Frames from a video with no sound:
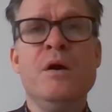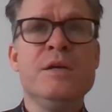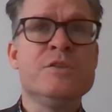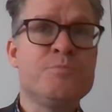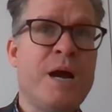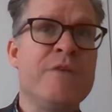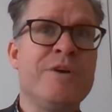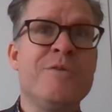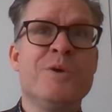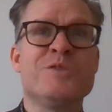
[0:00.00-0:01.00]
inspired
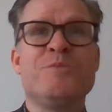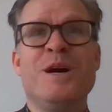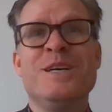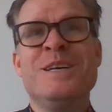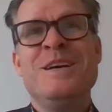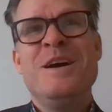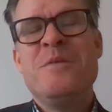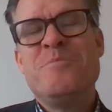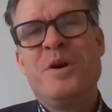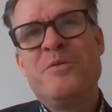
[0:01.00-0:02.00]
very much by
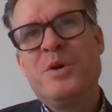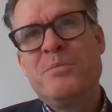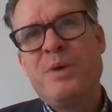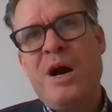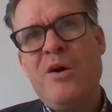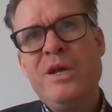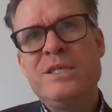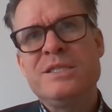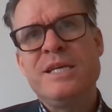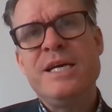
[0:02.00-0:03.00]
what Powell
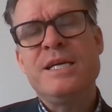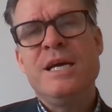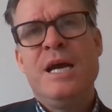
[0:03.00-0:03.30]
has said.